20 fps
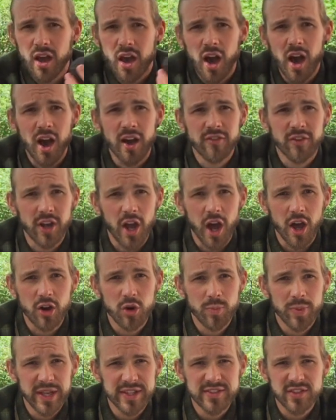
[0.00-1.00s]

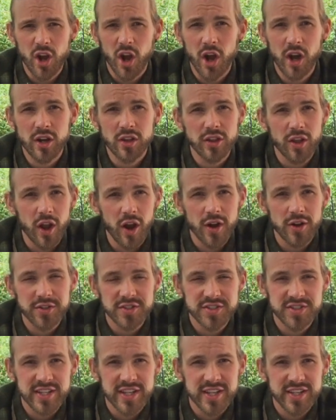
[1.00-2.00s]
Avocado pits are large
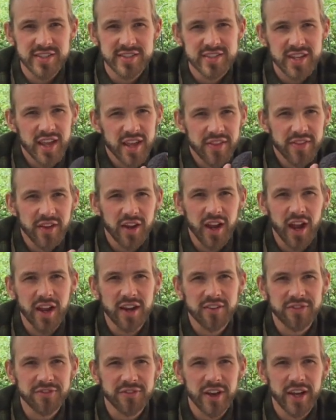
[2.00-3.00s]
seeds. They're kind
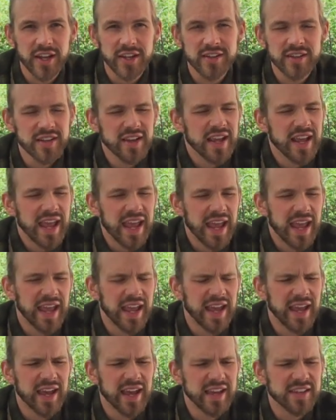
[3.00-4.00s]
of fun,
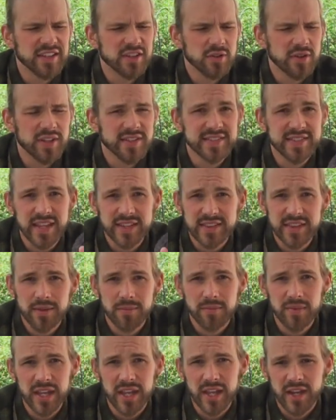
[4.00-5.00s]
and you can set
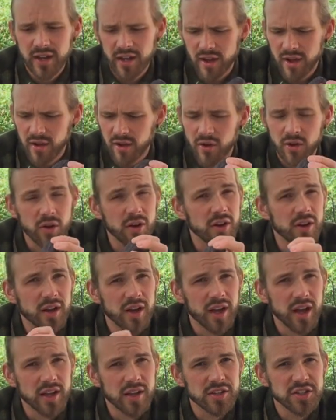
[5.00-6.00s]
them in a
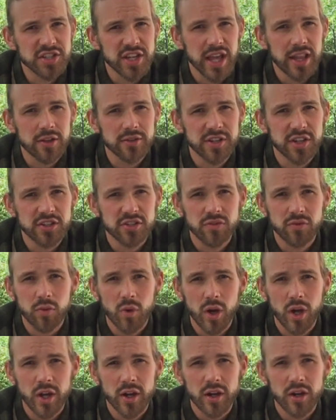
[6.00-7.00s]
shallow dish of
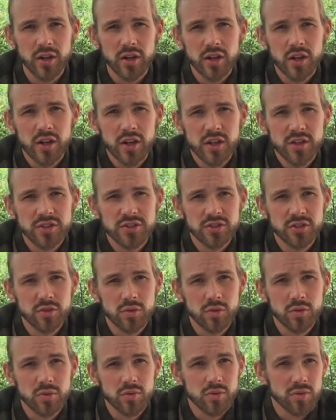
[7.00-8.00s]
water
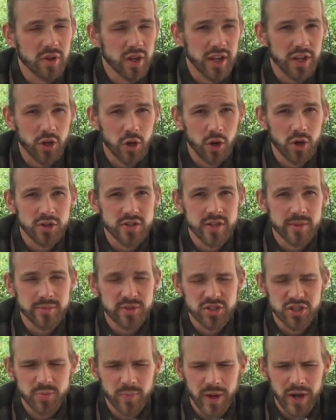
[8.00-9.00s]
to encourage them
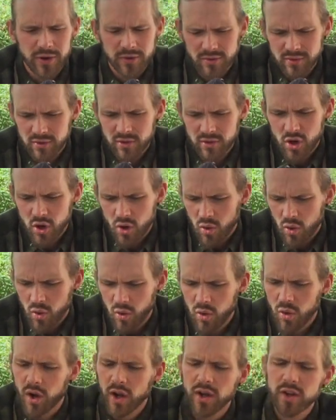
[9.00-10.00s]
to sprout,
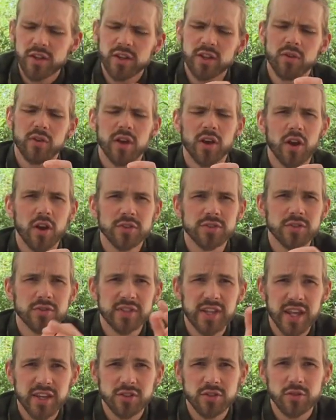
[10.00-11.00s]
or you can also
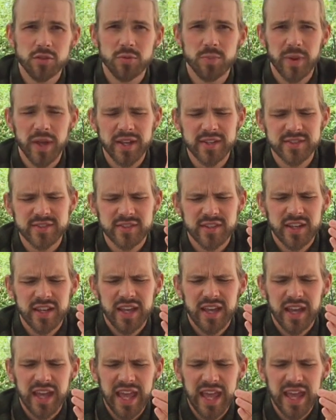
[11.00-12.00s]
take toothpicks
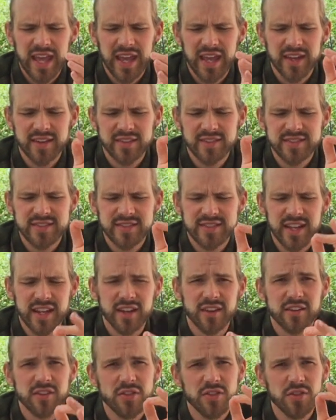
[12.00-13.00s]
and stick
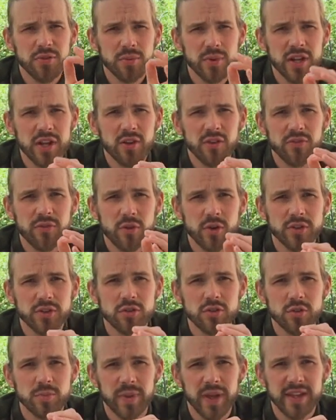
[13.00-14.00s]
3 or 4
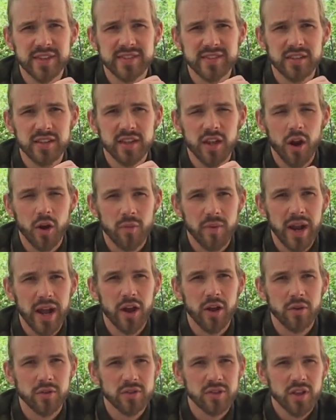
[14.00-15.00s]
toothpicks
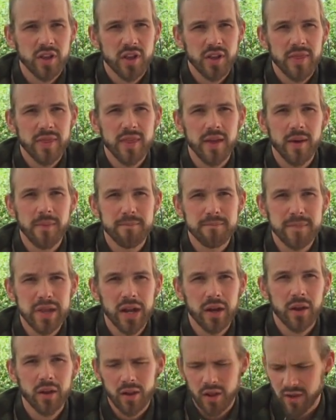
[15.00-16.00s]
around the
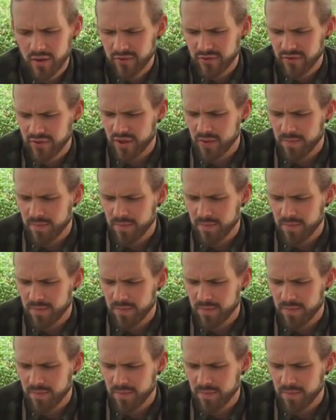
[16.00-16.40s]
middle of the